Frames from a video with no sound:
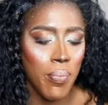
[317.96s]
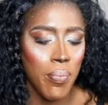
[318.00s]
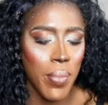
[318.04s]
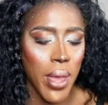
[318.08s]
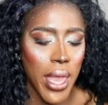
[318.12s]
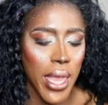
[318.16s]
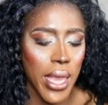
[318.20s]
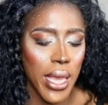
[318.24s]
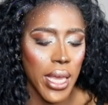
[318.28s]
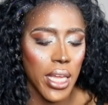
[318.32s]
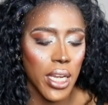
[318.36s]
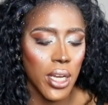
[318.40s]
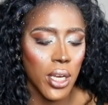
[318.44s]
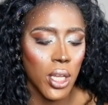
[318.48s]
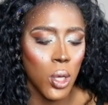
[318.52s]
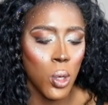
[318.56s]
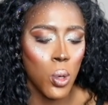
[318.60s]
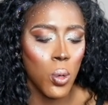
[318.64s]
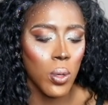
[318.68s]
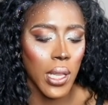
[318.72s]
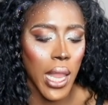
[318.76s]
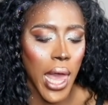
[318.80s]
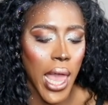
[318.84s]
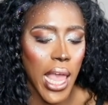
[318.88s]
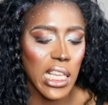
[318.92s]
man
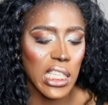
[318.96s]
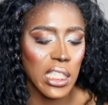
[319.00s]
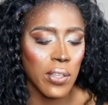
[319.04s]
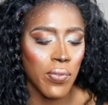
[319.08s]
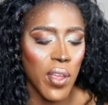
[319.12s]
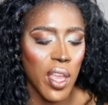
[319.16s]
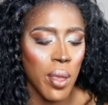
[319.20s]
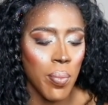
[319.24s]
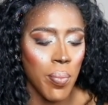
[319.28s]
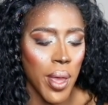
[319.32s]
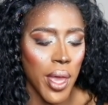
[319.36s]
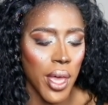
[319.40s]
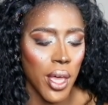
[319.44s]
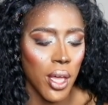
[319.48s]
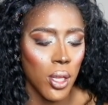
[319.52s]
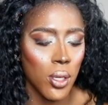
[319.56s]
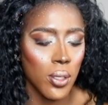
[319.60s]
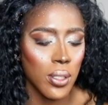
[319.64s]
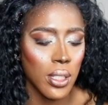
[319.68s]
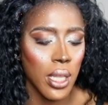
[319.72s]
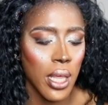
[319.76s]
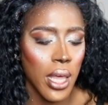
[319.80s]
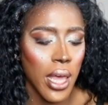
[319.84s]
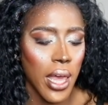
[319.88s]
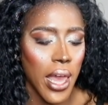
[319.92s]
who likes
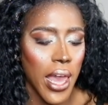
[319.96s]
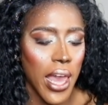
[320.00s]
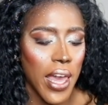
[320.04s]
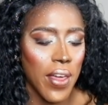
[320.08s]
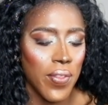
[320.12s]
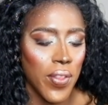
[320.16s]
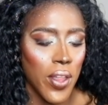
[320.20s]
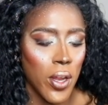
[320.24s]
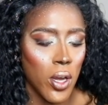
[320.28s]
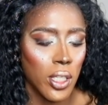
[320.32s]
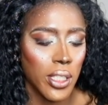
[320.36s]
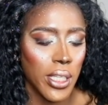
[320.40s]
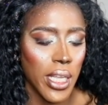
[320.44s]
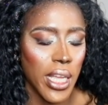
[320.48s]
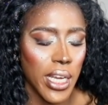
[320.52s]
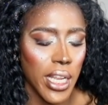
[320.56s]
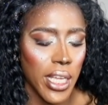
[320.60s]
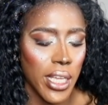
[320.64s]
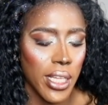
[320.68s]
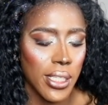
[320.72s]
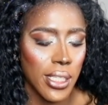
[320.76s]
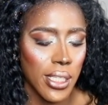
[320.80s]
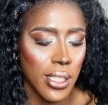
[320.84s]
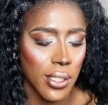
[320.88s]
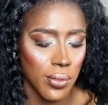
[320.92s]
females and their
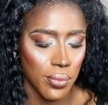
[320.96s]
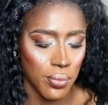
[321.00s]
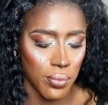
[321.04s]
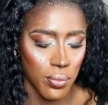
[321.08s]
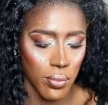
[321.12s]
titties.